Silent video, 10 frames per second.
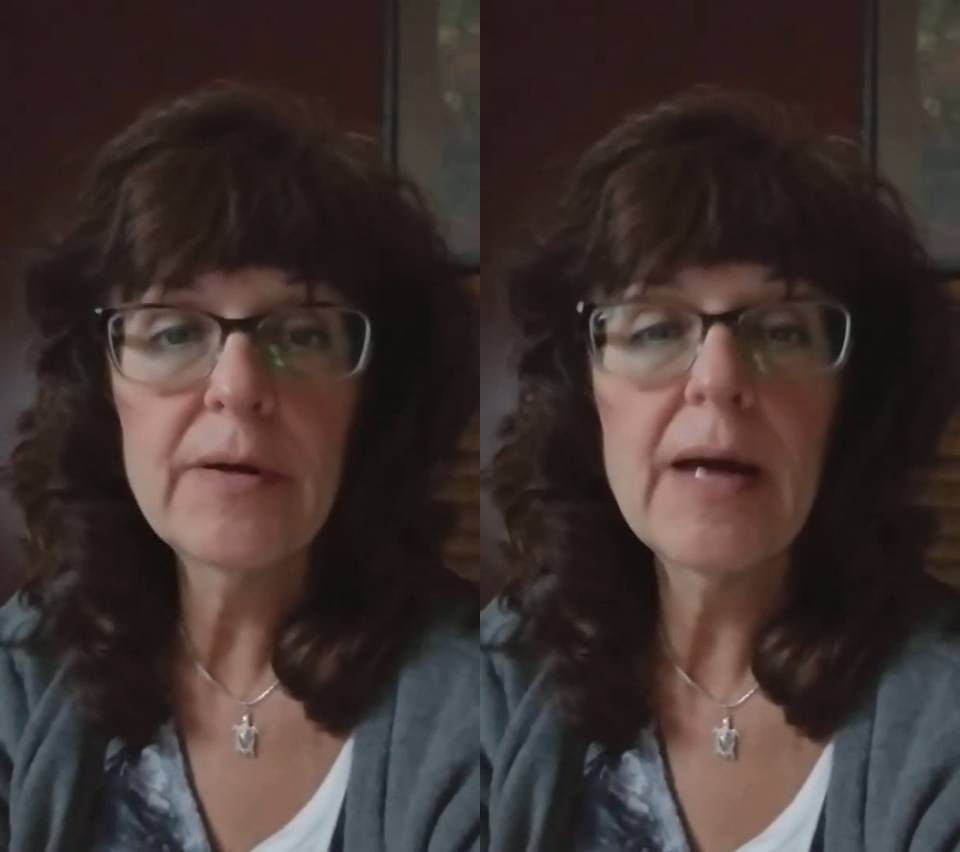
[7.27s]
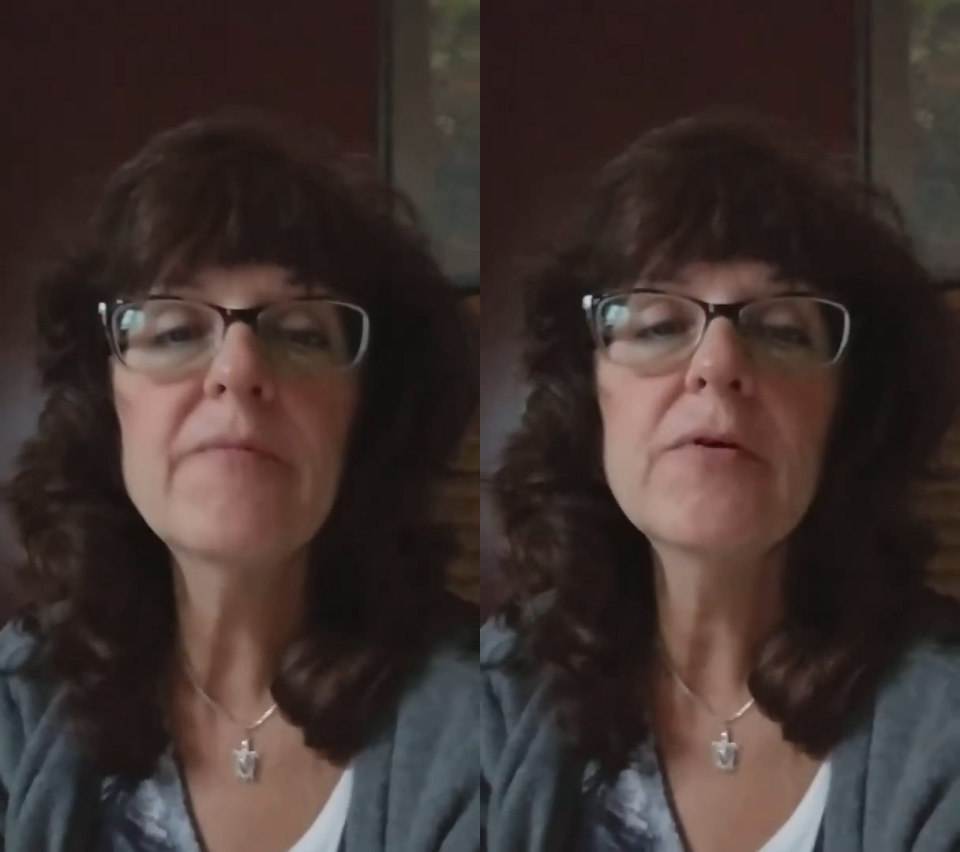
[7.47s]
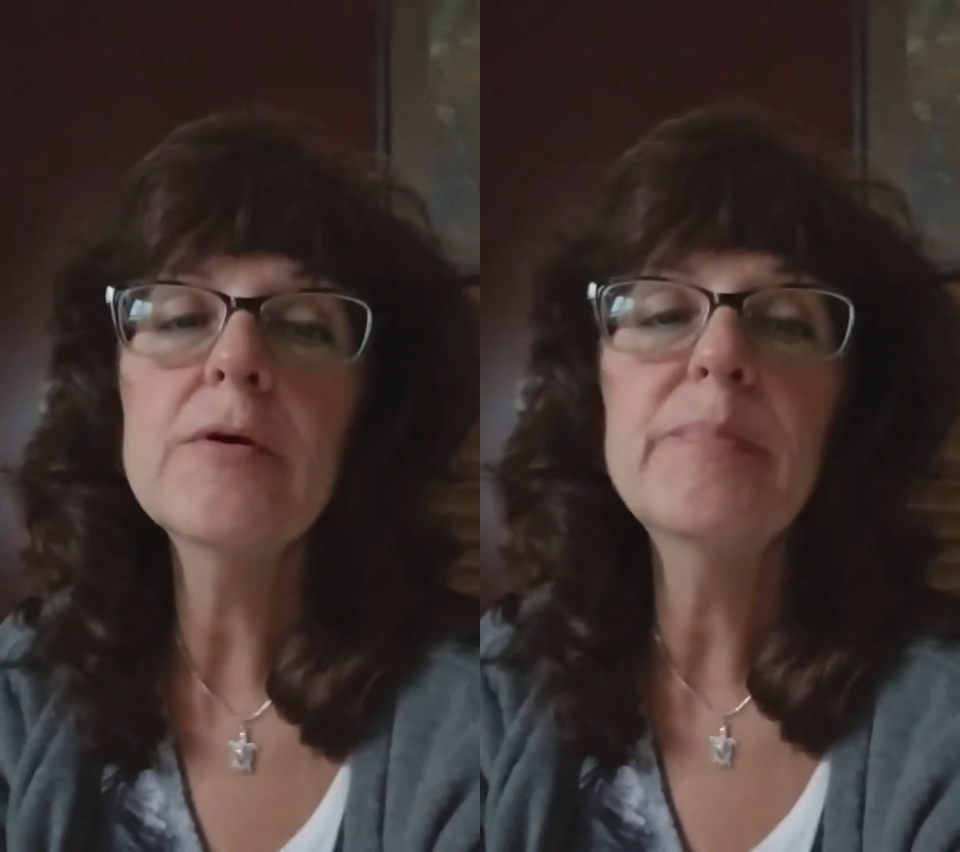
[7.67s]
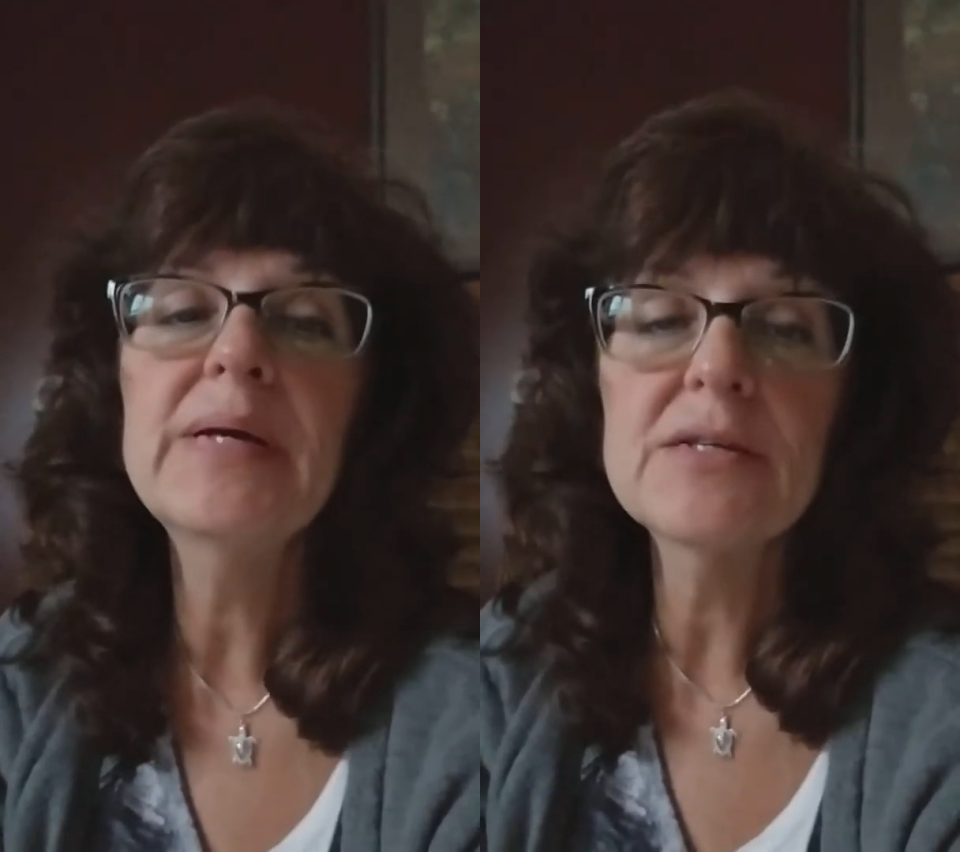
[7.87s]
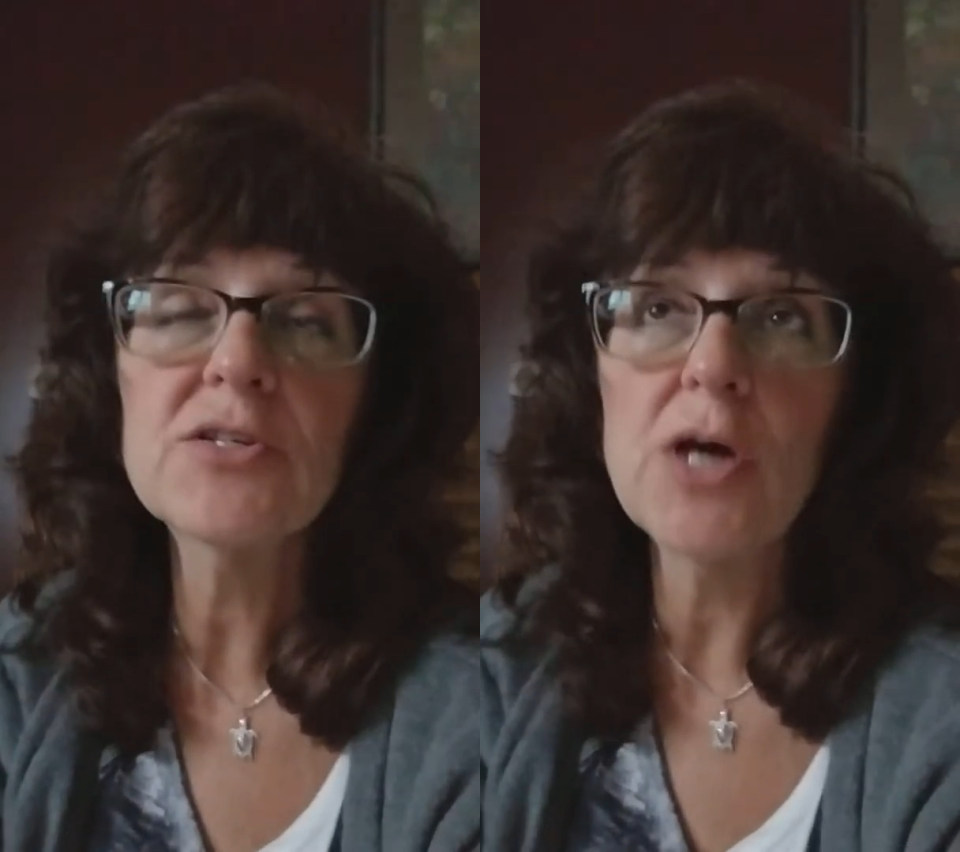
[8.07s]
I'm very
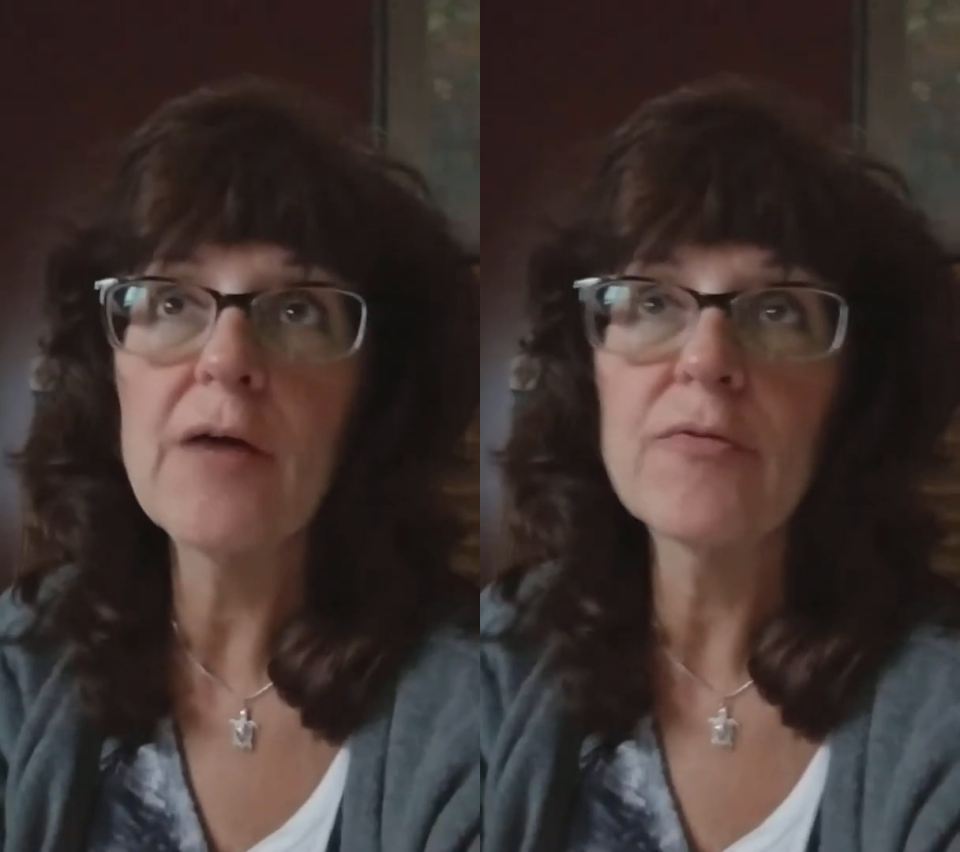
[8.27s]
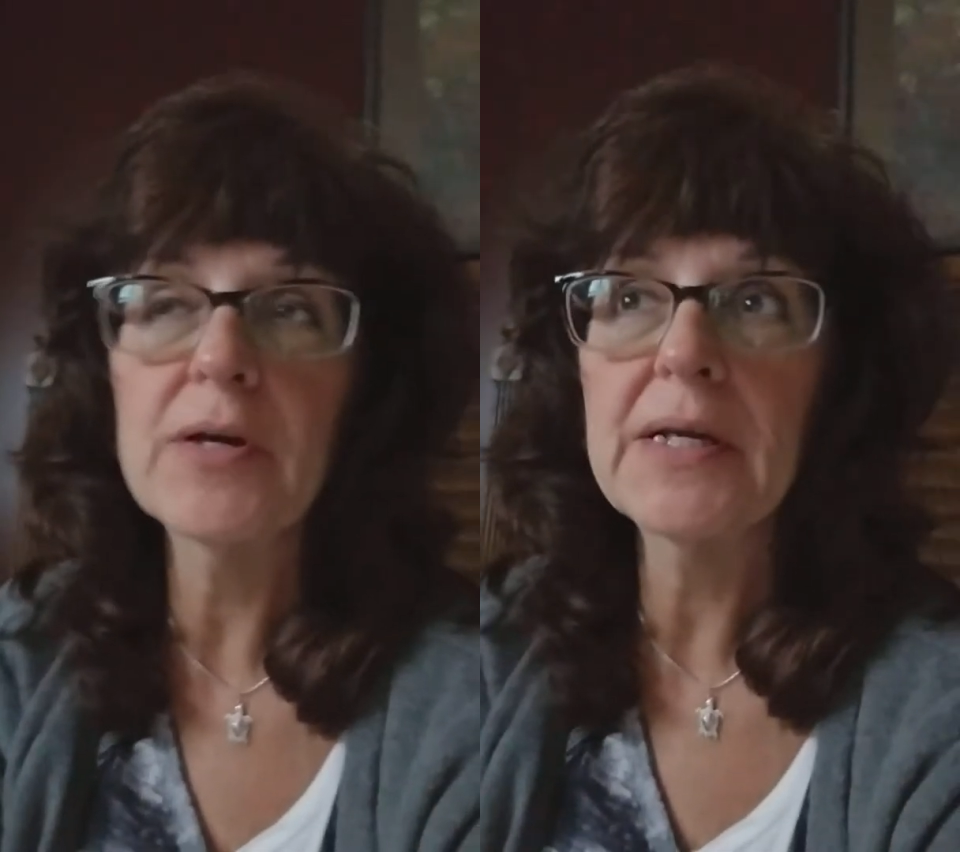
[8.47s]
pissed off right